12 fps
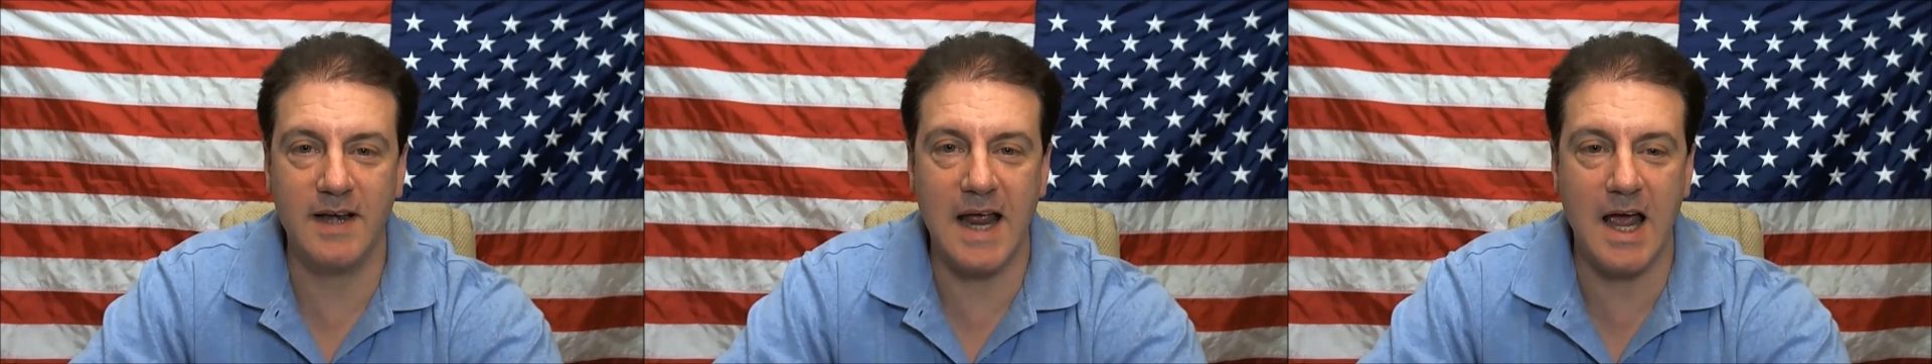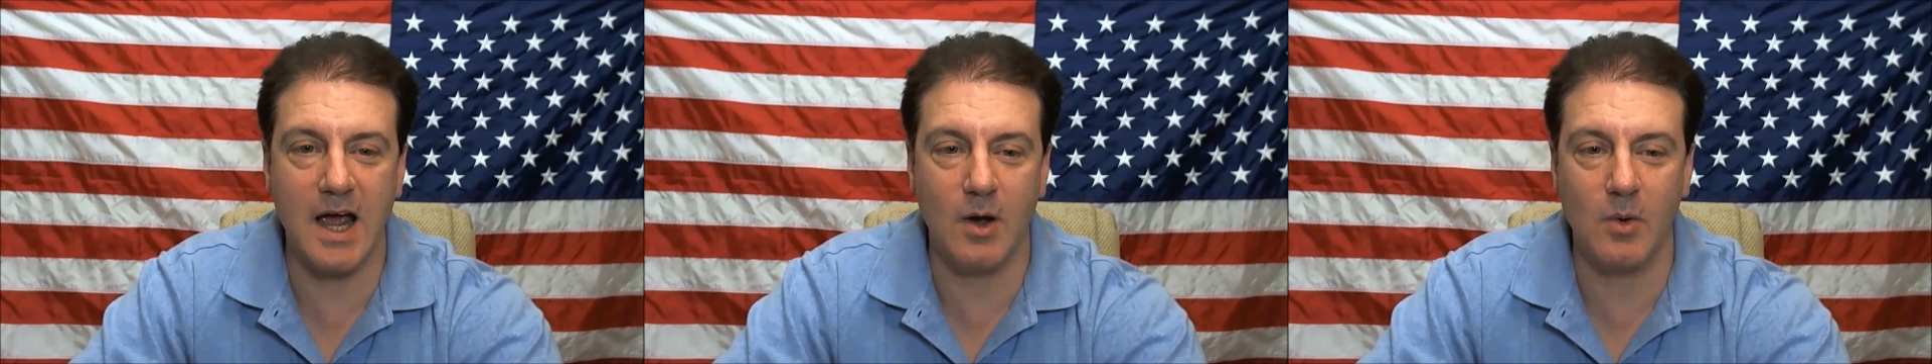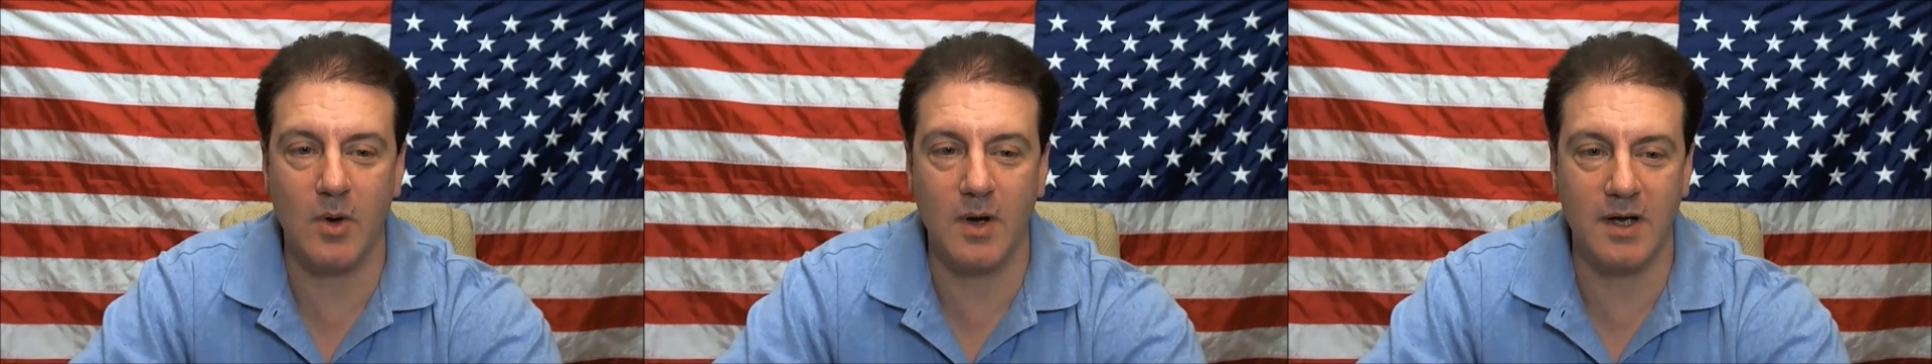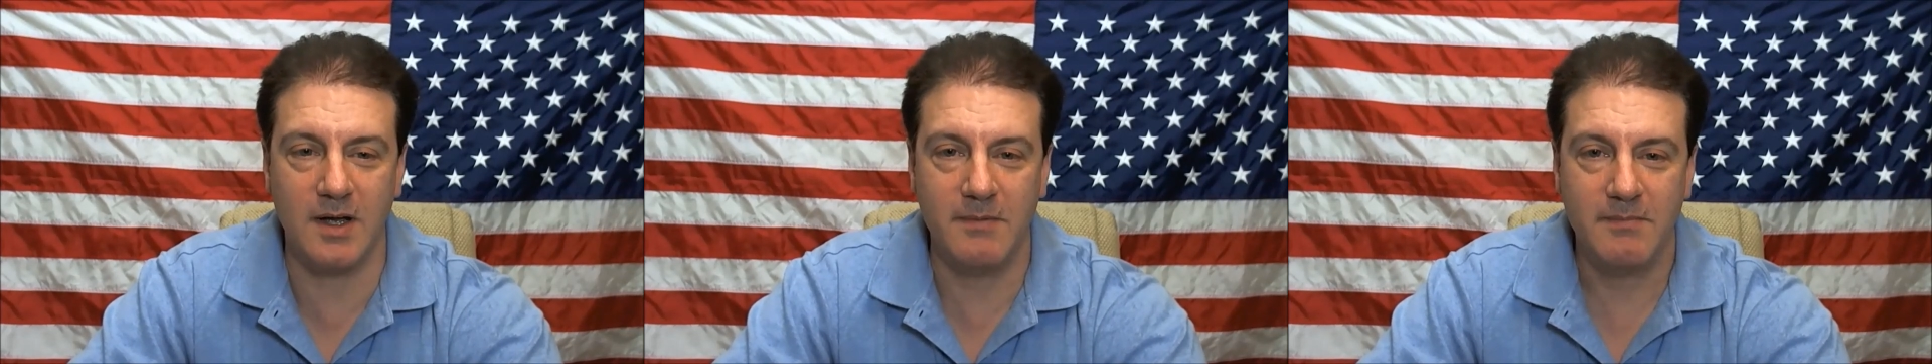
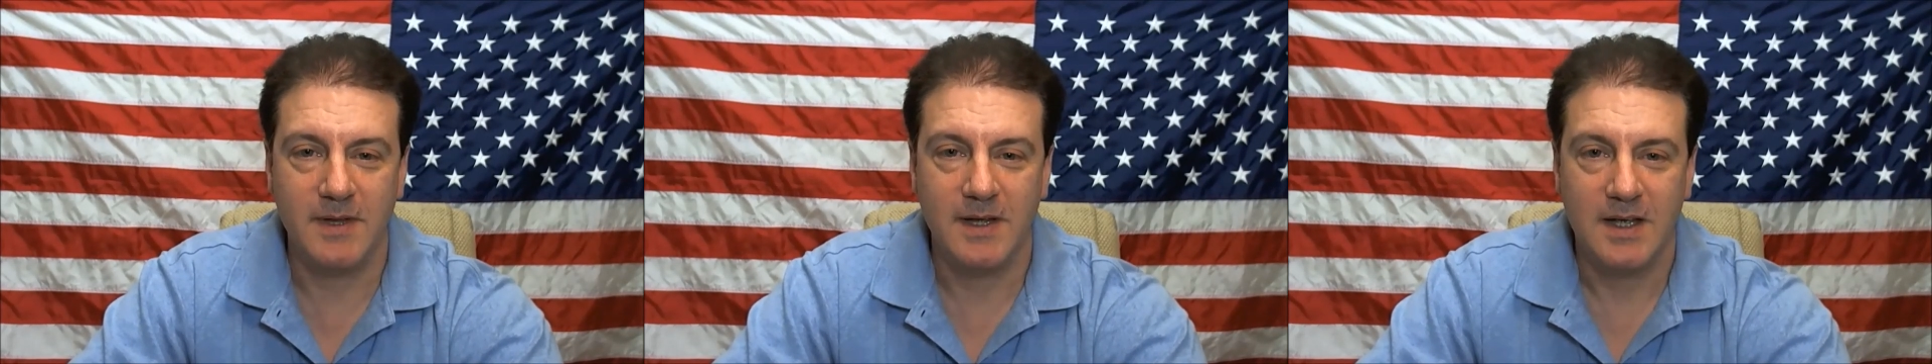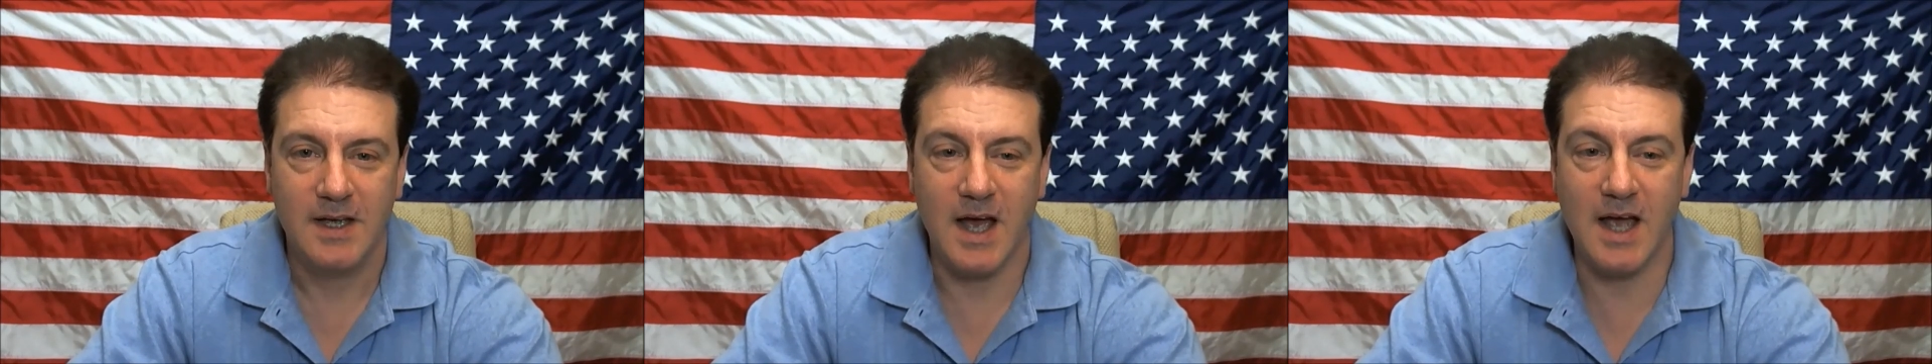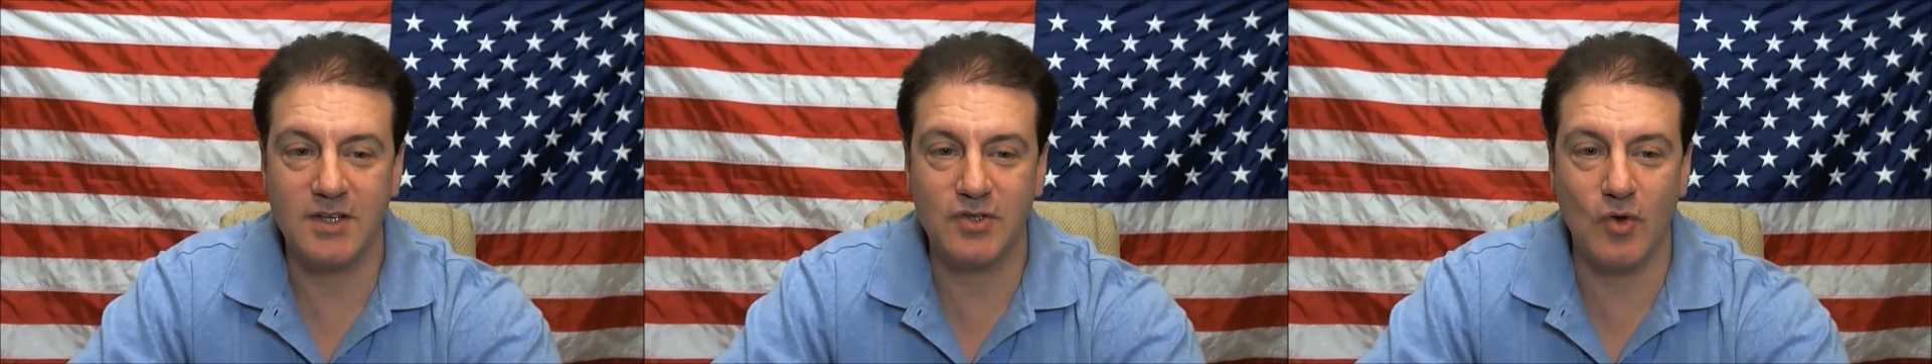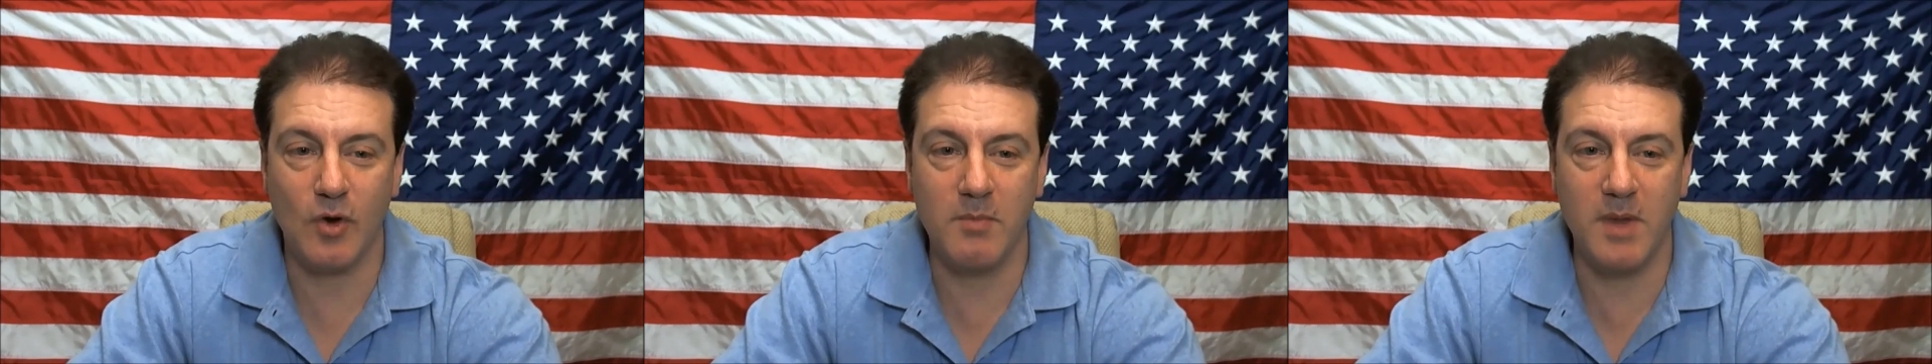Now, I
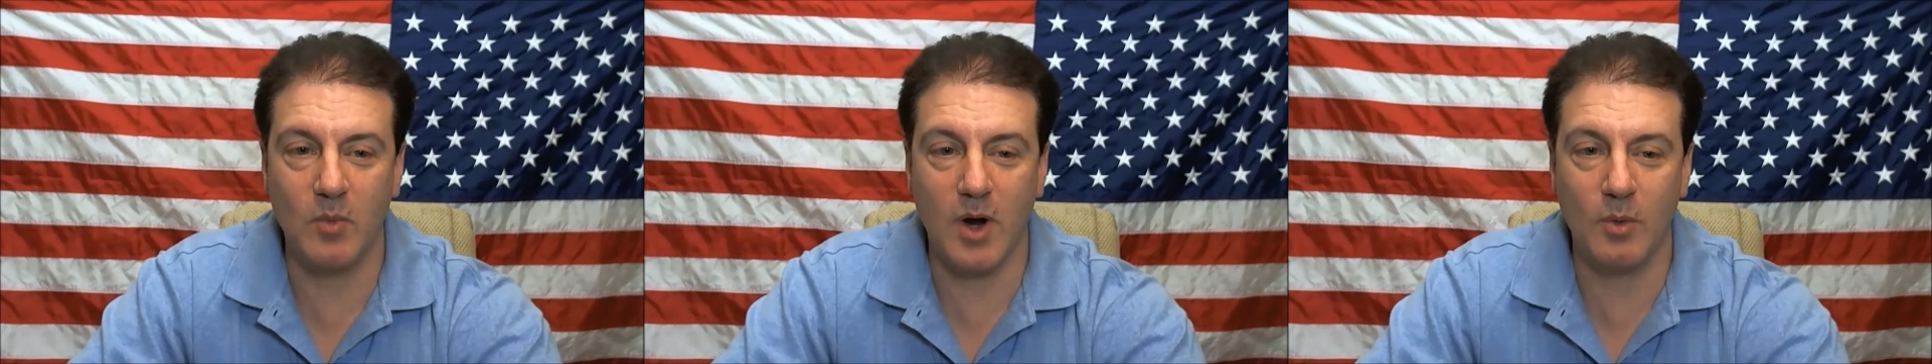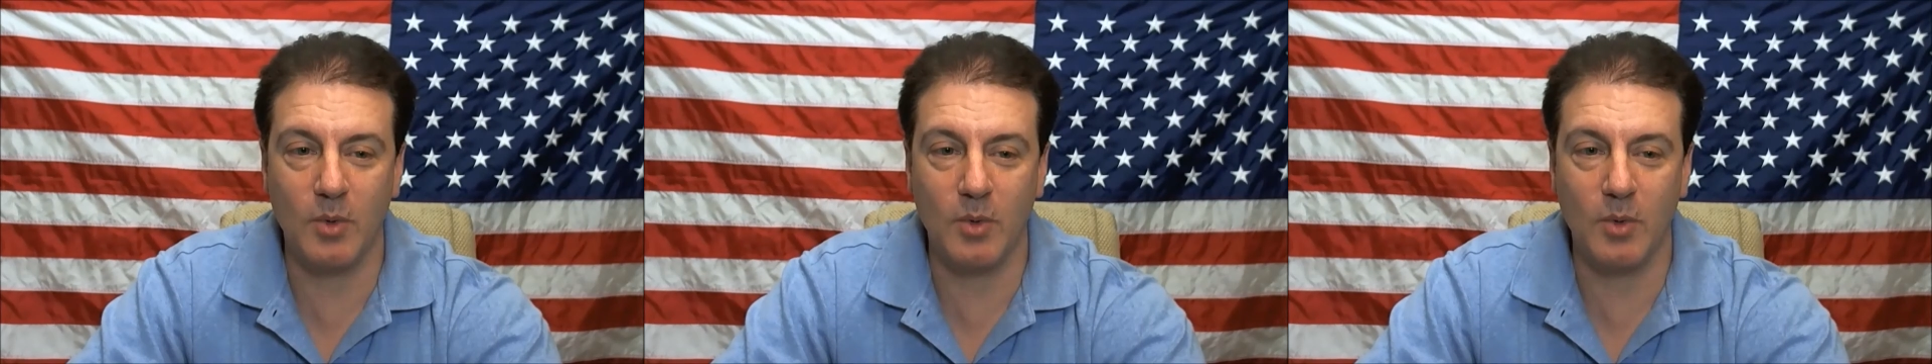saw, meanwhile,